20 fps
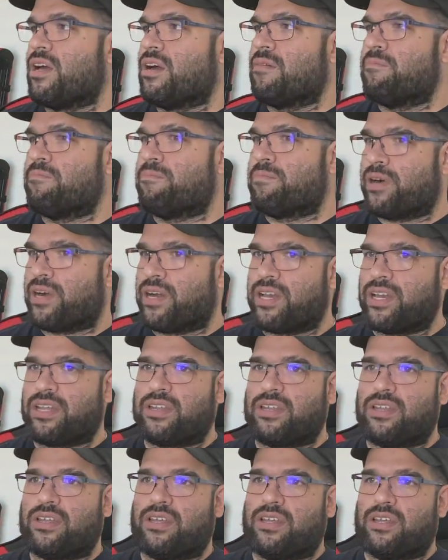But
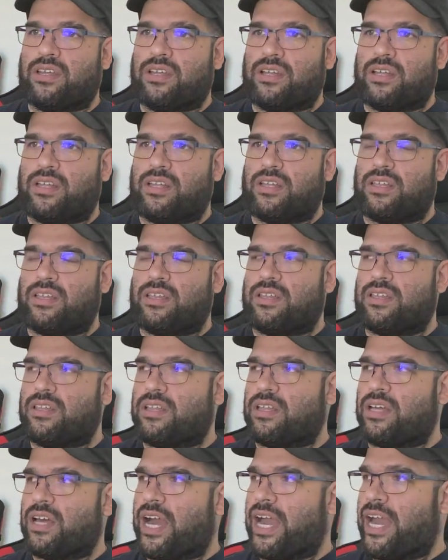
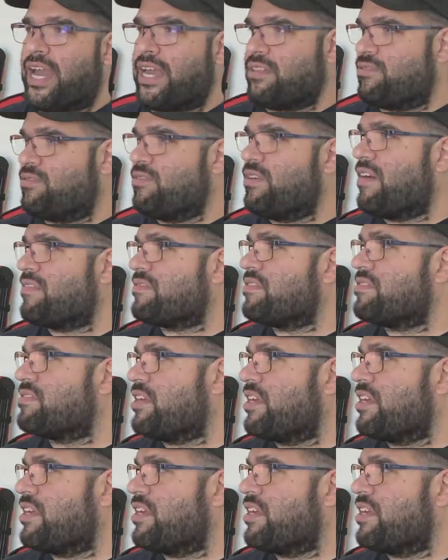I do have to say